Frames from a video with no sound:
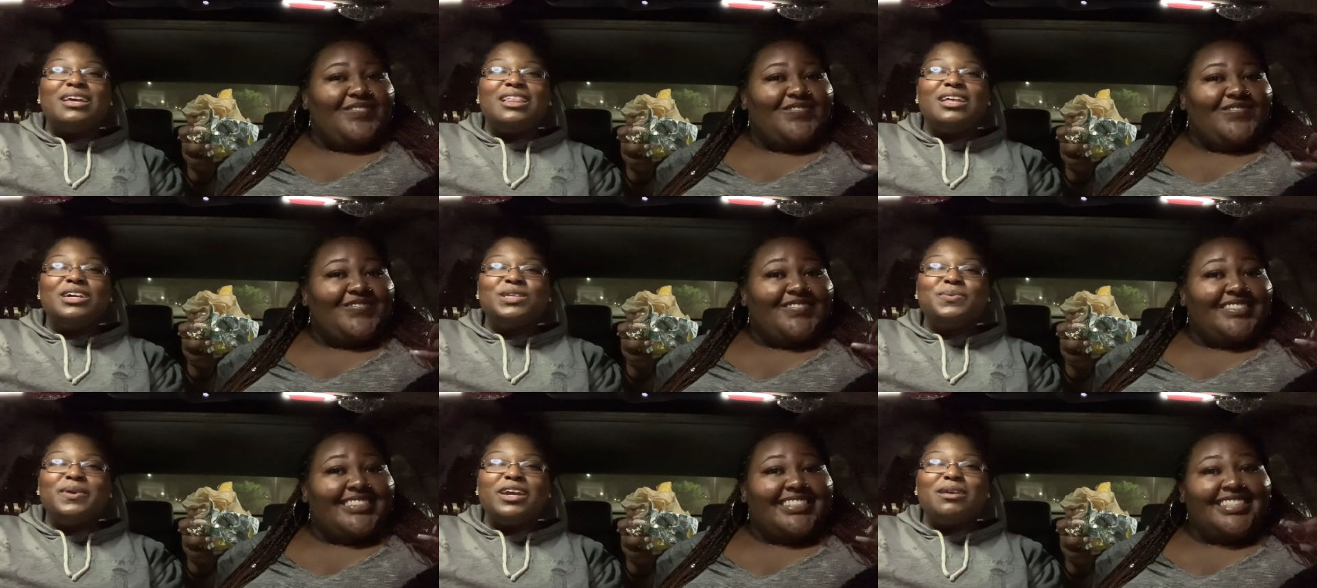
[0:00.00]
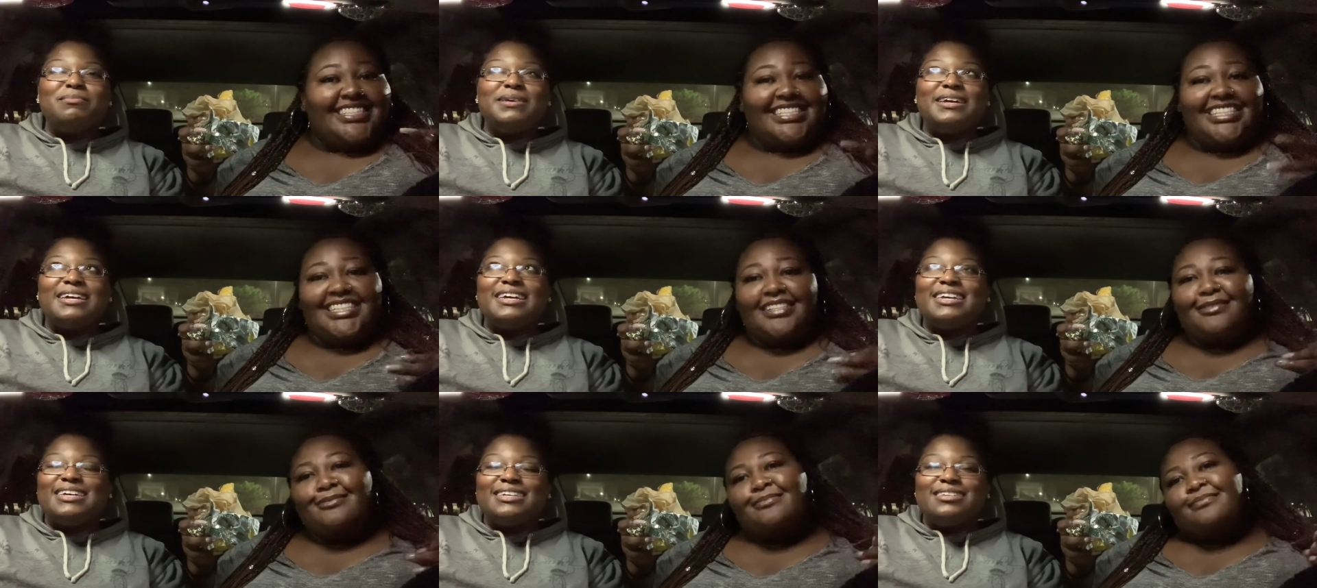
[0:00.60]
Speaker 1: it looks weird
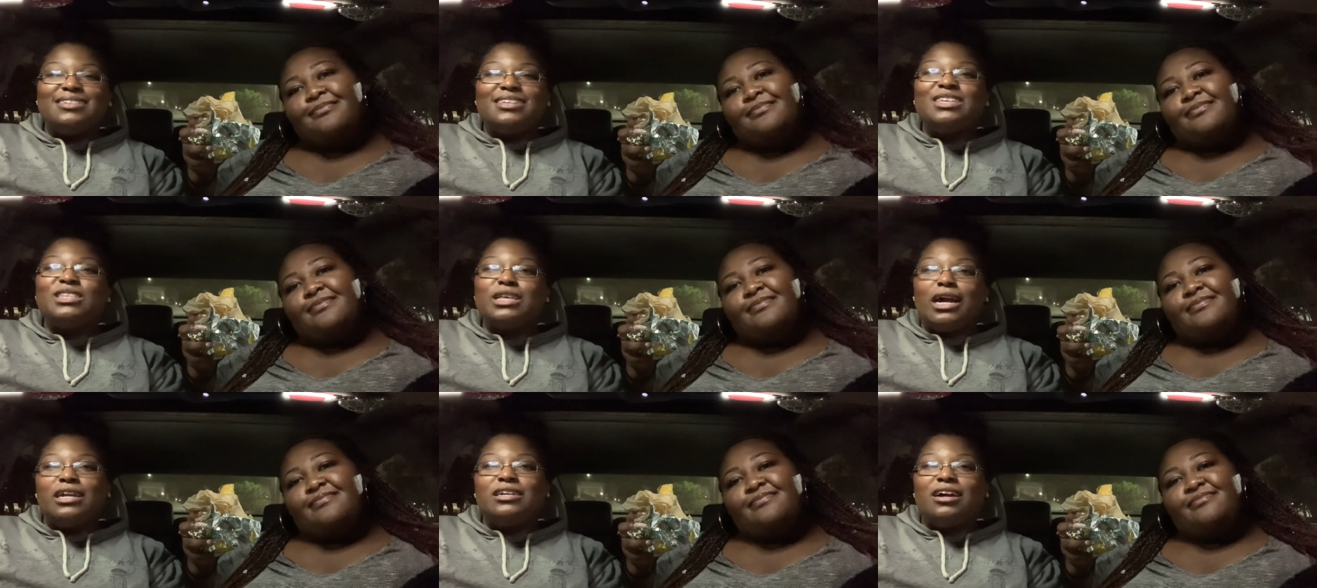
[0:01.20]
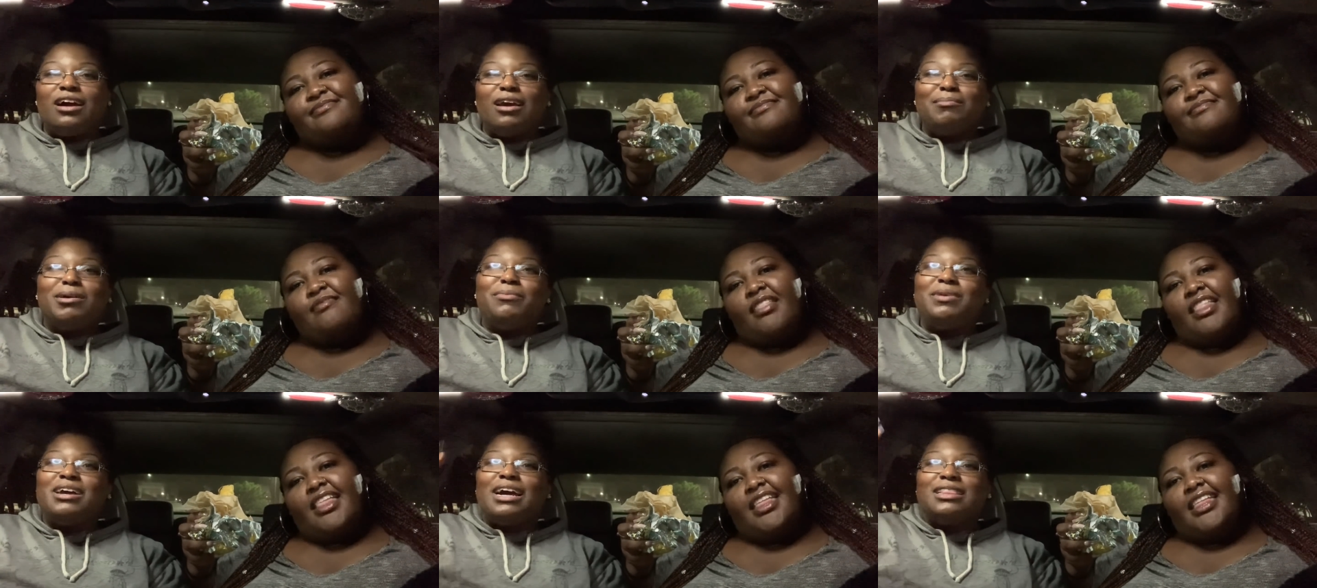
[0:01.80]
because it's nighttime and
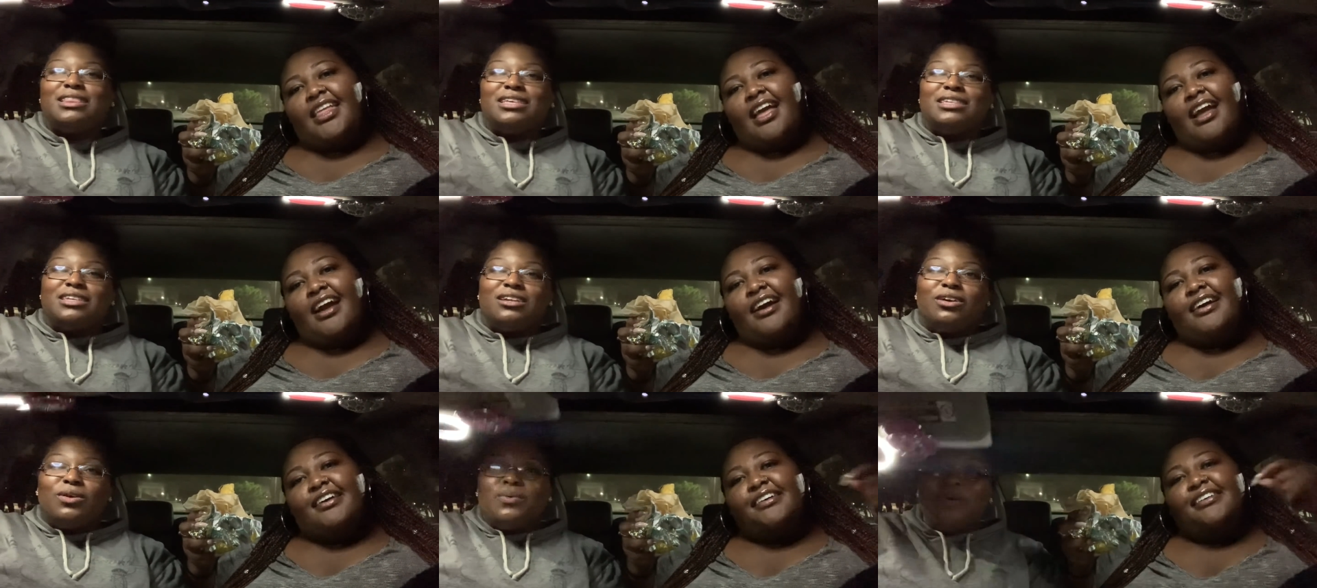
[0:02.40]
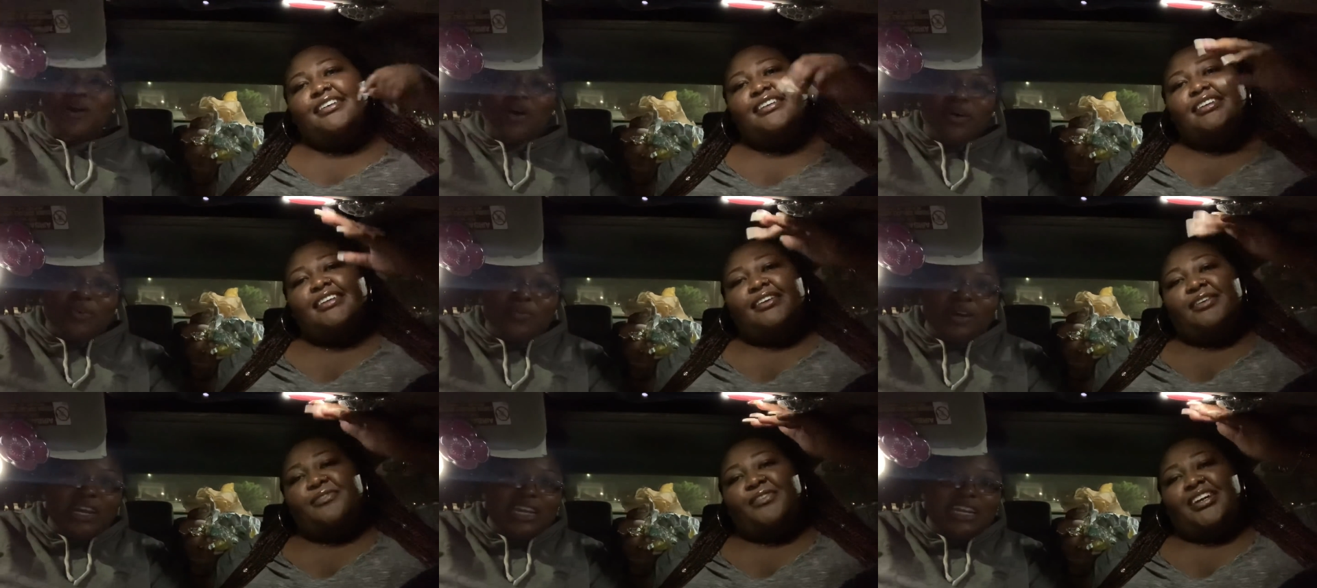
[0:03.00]
we got these little
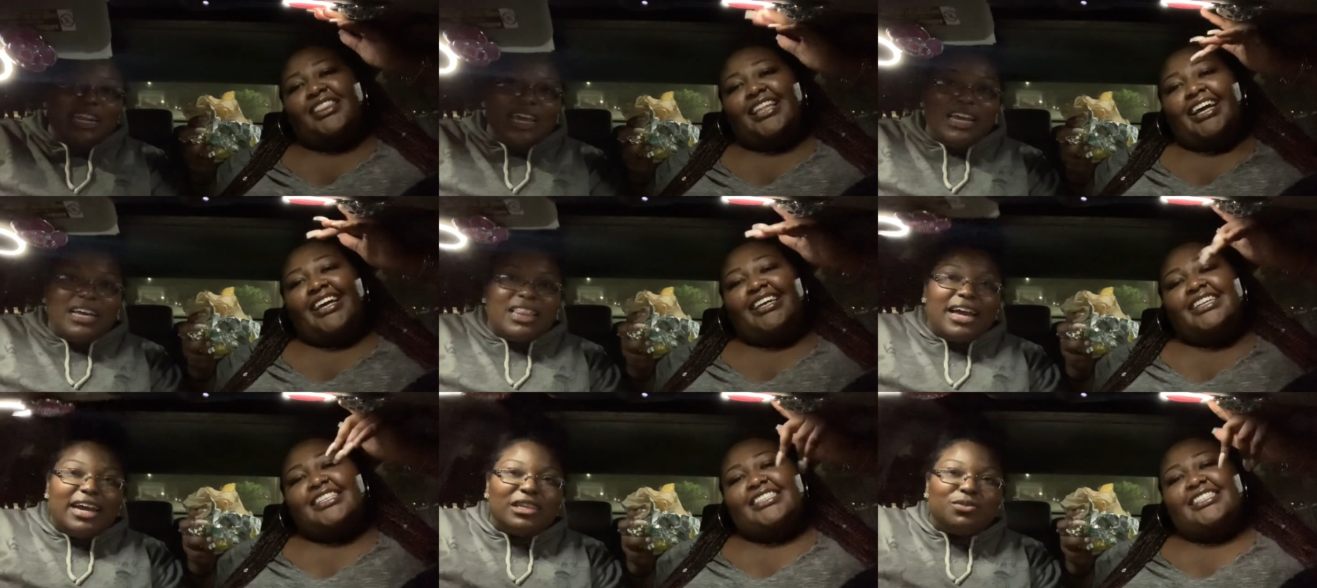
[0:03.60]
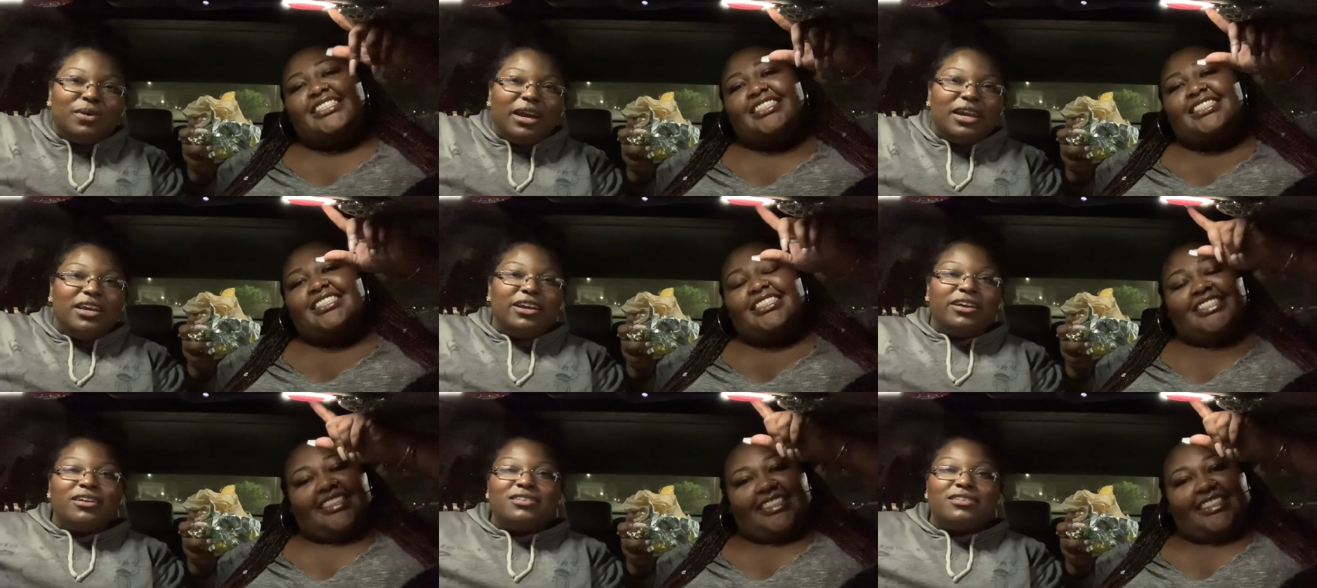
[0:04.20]
ringy Ring lights. lights right here.